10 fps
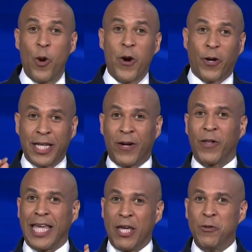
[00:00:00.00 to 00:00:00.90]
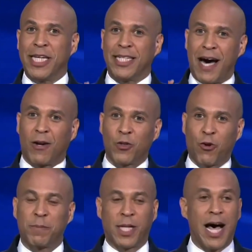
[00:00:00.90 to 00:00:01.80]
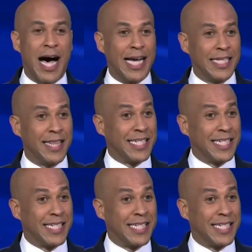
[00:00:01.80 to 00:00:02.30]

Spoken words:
We are literally using Donald Trump's lies,